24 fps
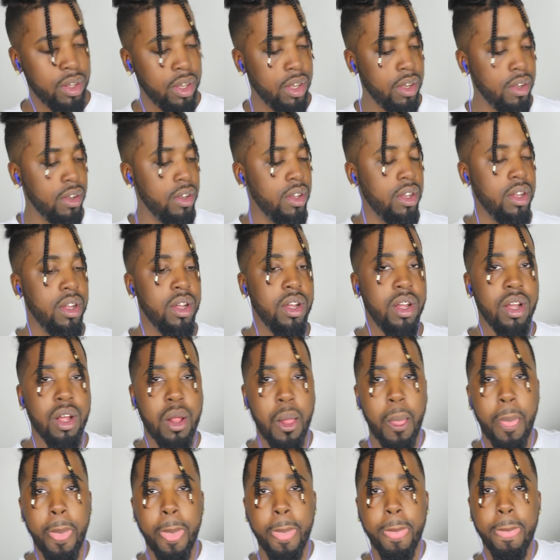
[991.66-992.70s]
So,
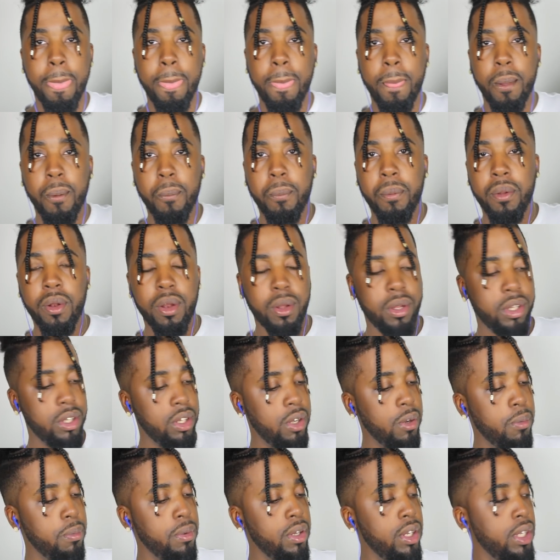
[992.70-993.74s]
open
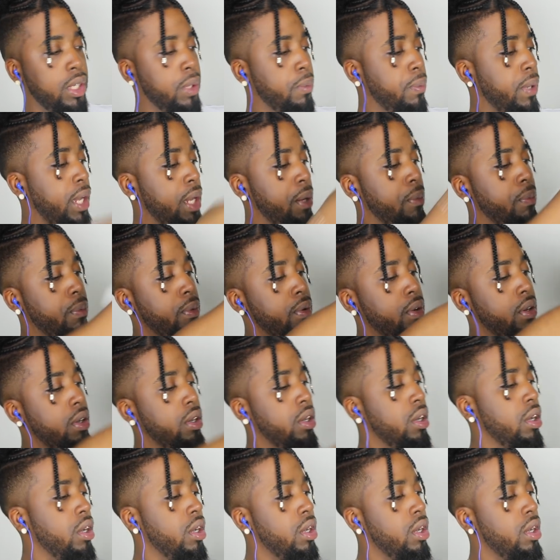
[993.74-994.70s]
this paper.